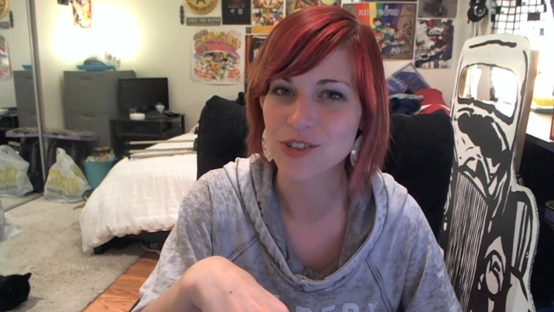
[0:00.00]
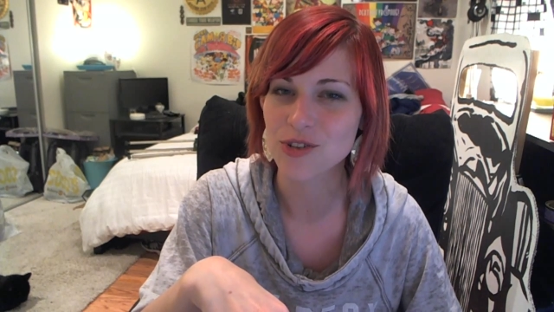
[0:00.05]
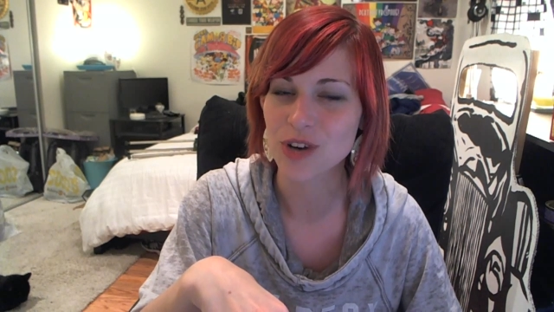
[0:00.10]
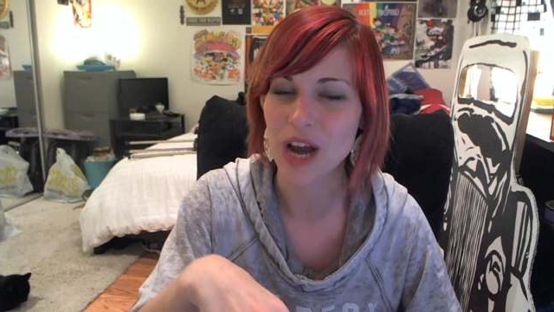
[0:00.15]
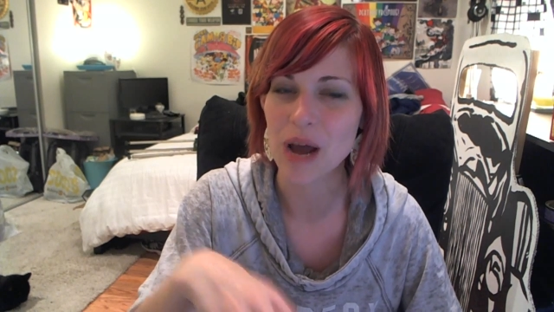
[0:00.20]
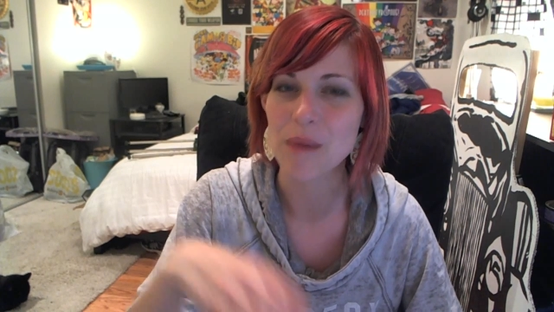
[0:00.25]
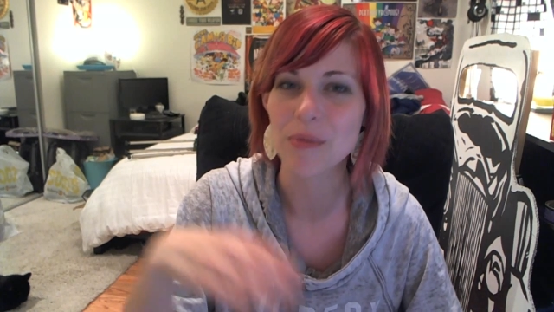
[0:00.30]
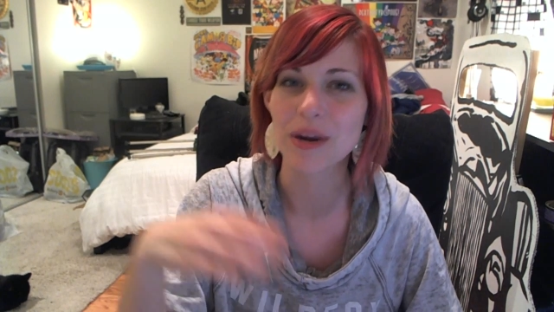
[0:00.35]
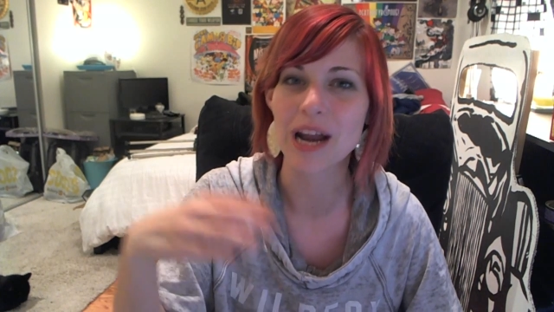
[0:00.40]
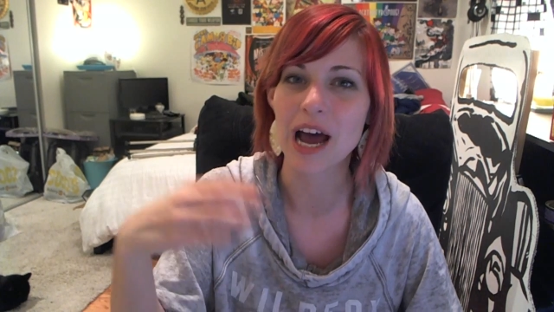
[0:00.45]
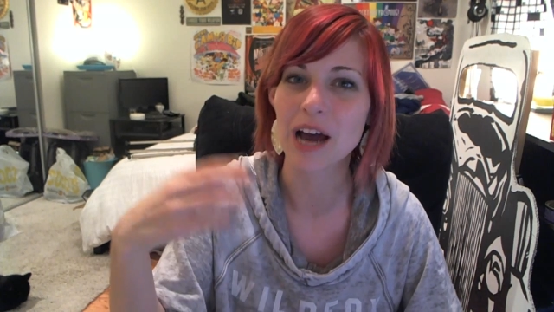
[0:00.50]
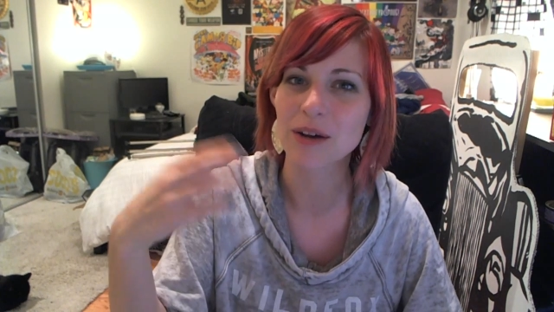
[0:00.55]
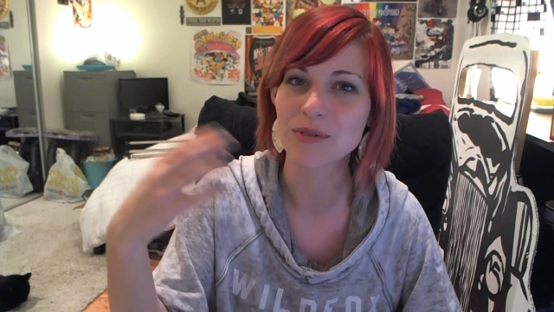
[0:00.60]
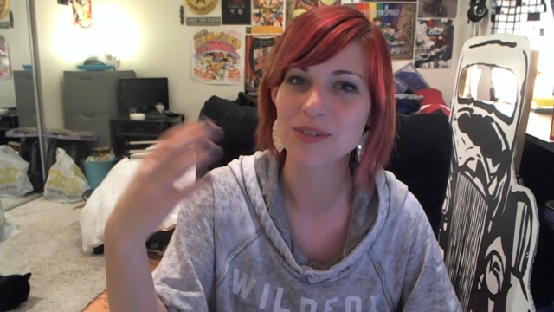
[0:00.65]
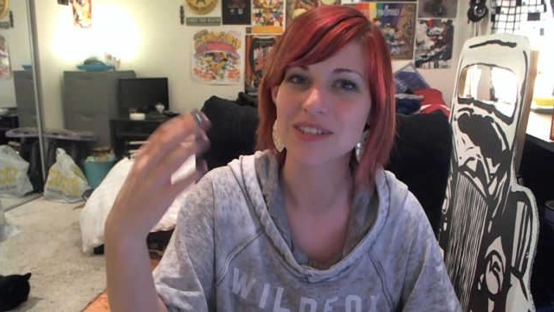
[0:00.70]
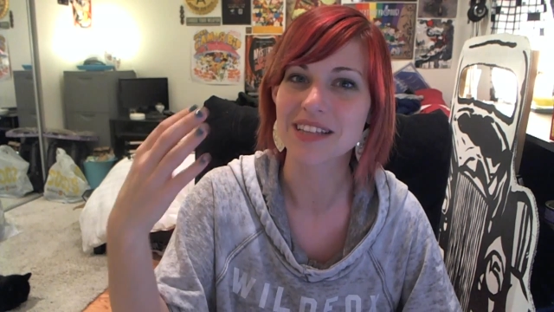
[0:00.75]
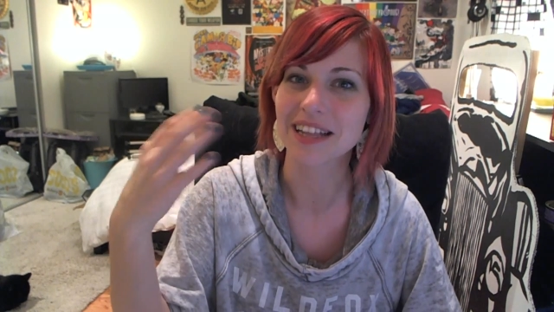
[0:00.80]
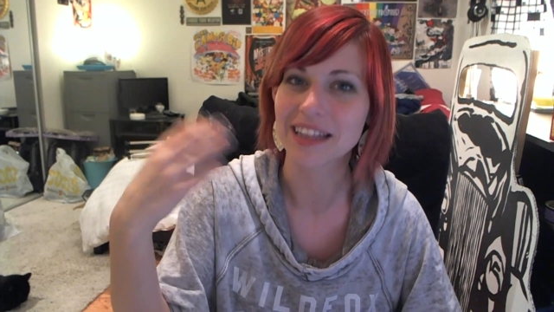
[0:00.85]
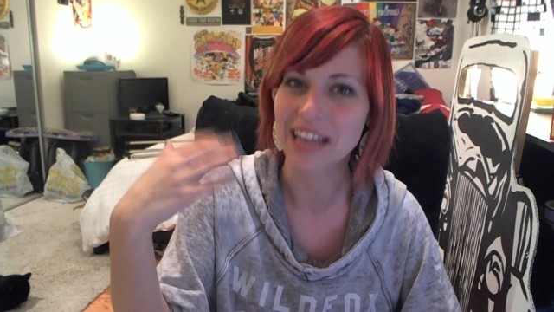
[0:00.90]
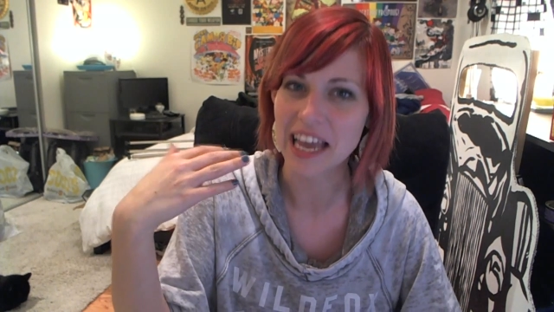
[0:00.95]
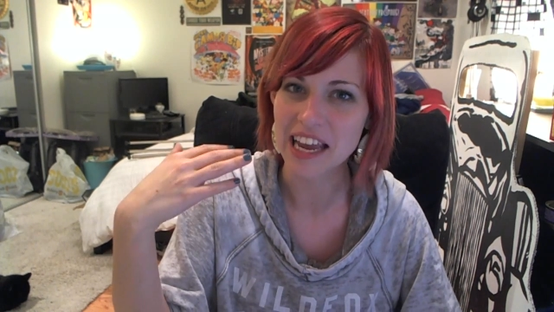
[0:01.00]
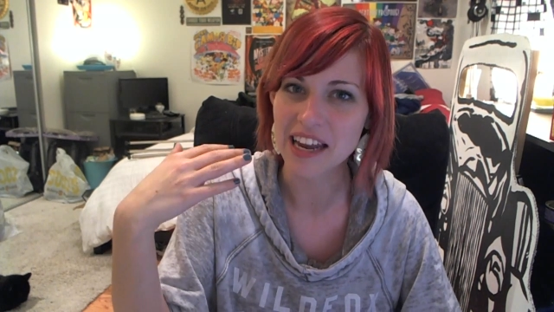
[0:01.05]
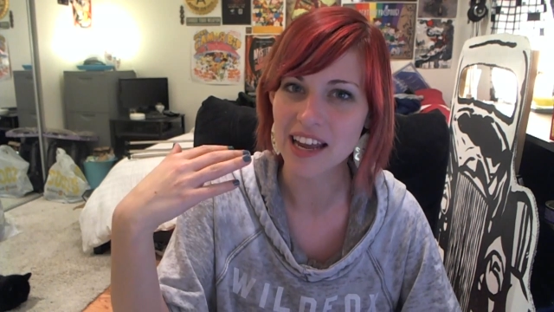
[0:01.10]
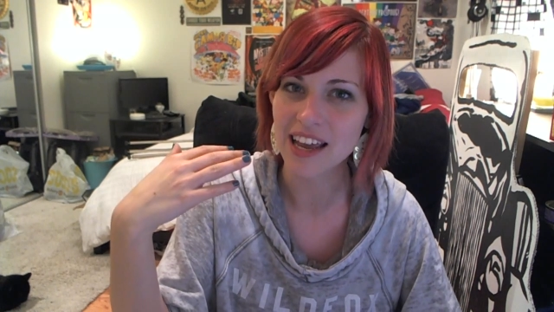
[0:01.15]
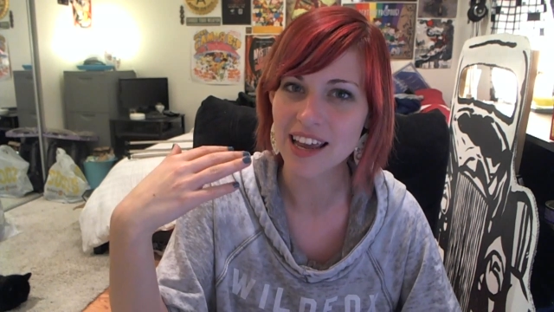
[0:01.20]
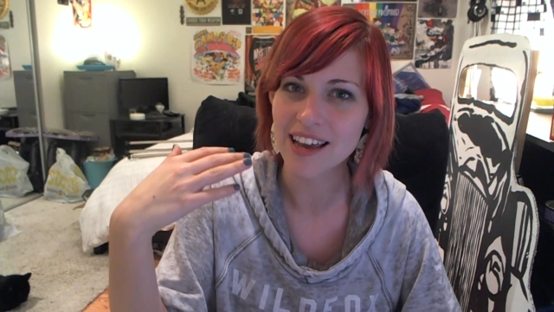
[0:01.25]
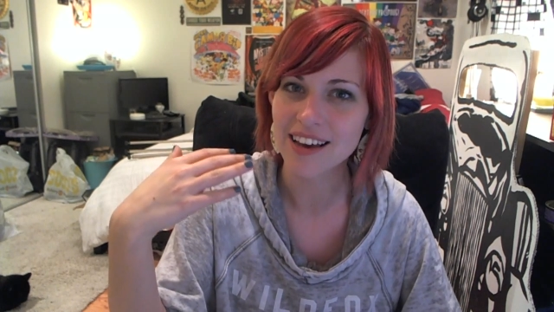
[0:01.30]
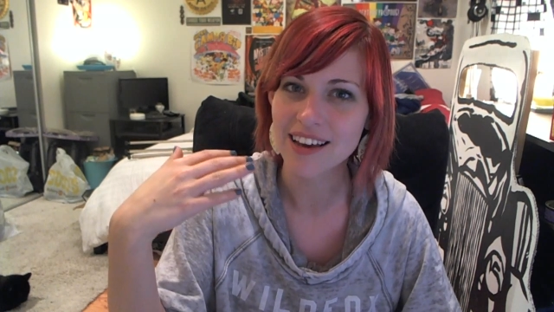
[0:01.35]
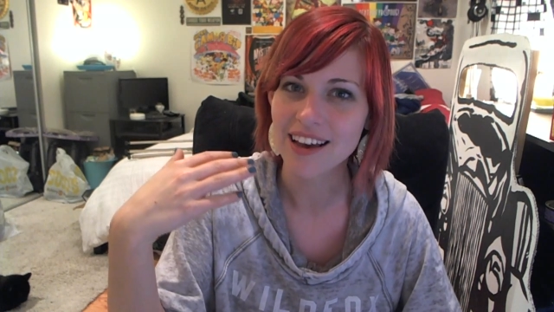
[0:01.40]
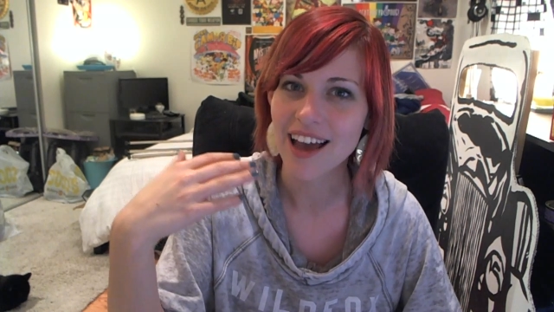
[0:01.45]
Tramp, and I was the
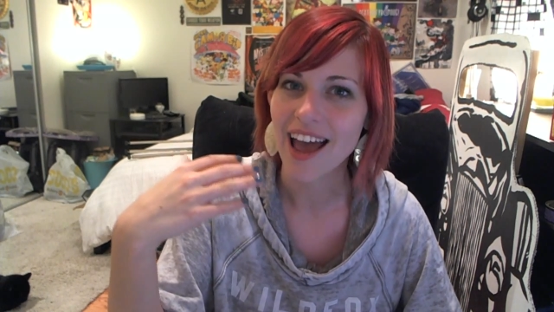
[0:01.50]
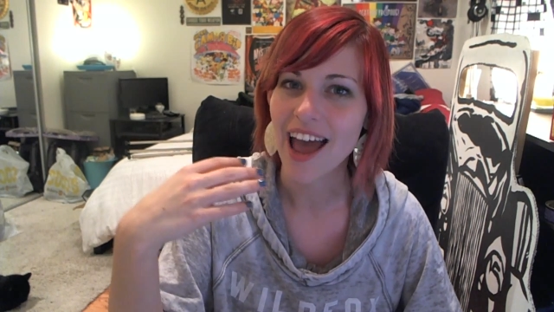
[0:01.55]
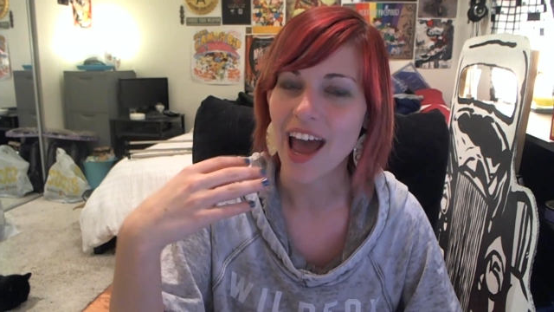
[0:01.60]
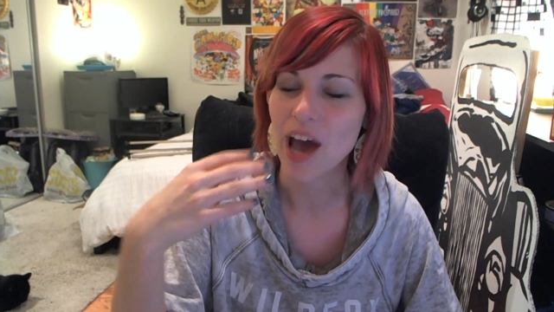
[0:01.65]
lady,